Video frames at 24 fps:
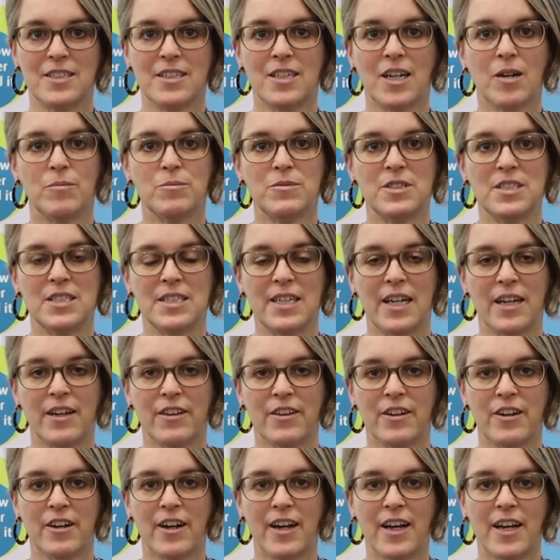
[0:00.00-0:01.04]
to come
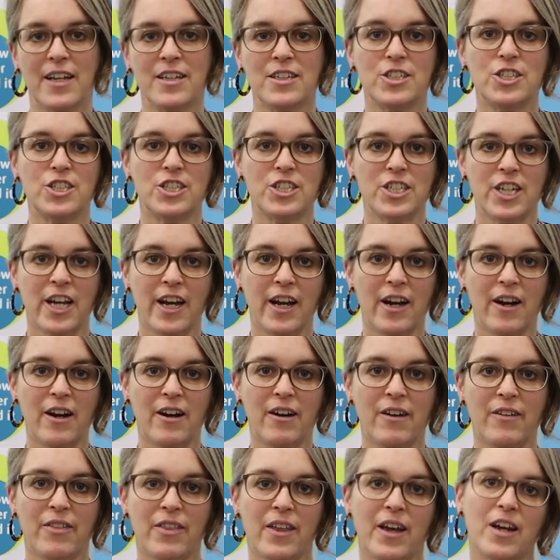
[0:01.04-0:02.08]
together and
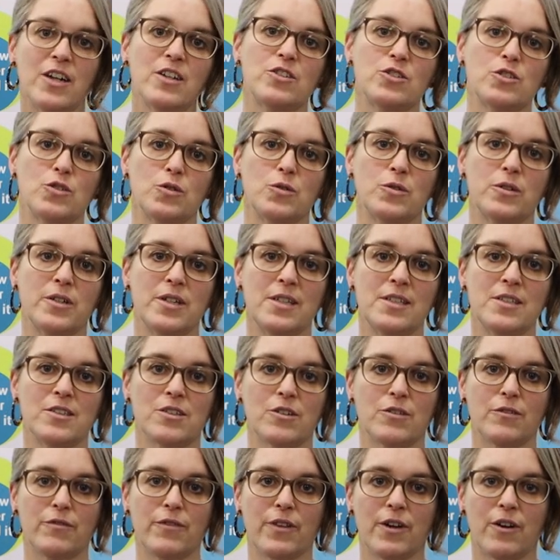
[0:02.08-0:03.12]
share their
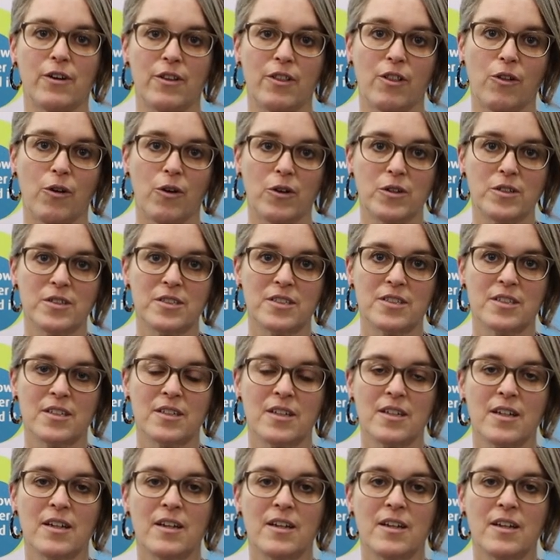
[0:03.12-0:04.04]
stories of their loss.